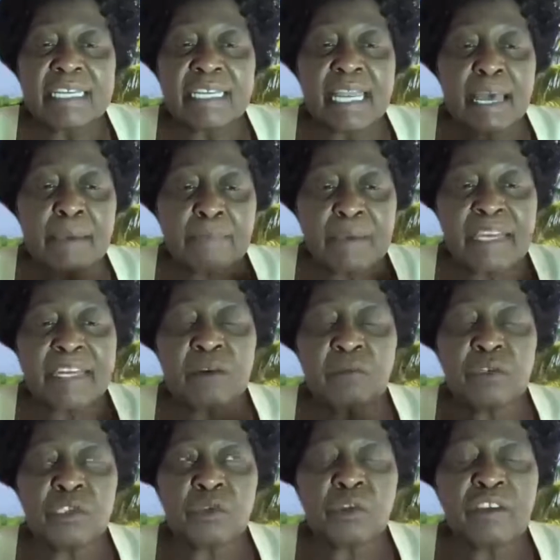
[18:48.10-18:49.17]
In Liberia,
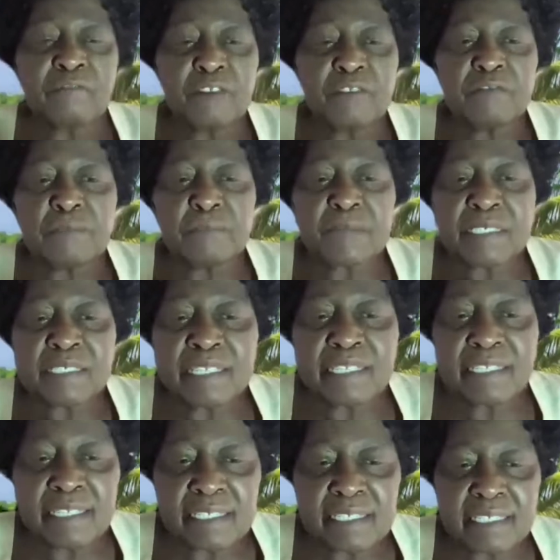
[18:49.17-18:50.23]
we saw a
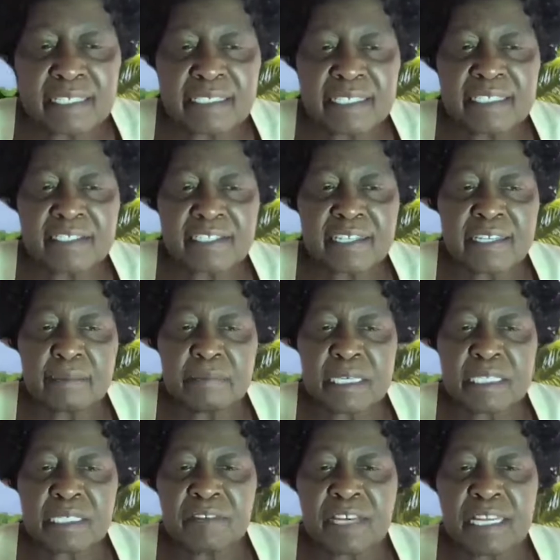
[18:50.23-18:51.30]
50% increase in
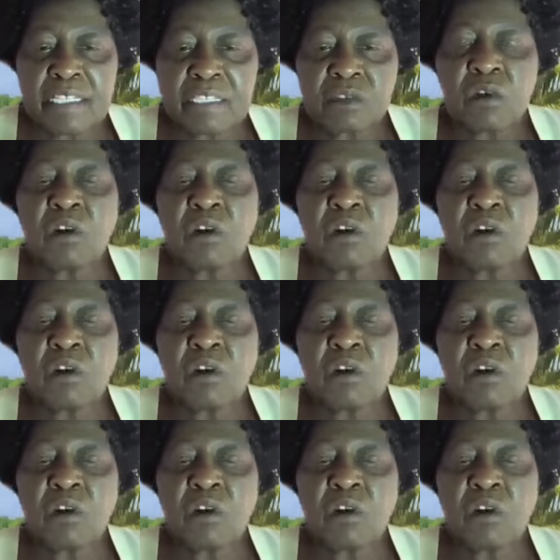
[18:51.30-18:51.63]
gender-based violence.